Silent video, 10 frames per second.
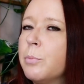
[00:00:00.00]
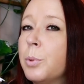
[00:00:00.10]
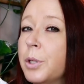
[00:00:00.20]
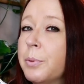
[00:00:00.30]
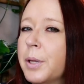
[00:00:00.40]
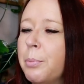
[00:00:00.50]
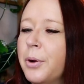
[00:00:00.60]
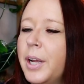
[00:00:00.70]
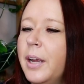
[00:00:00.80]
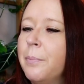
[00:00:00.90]
Really, really
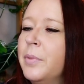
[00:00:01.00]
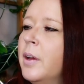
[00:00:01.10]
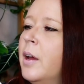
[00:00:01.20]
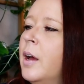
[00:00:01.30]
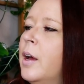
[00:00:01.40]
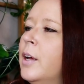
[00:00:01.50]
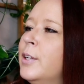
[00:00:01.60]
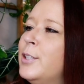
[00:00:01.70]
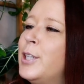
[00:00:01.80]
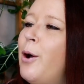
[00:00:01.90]
pretty.
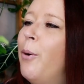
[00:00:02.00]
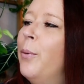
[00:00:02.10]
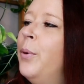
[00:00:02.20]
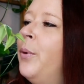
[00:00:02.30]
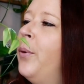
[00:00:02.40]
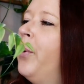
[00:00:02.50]
So